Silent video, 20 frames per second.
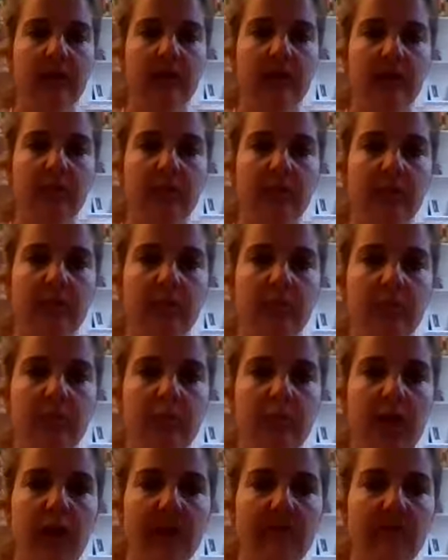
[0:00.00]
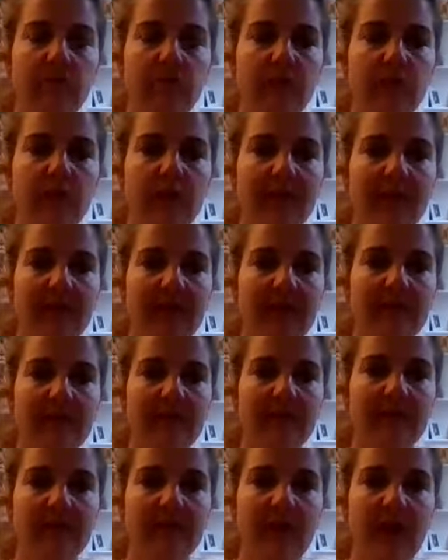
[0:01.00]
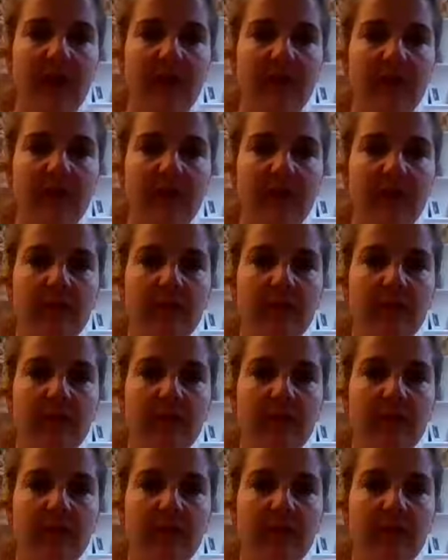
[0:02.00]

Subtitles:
Good. Press your hands together.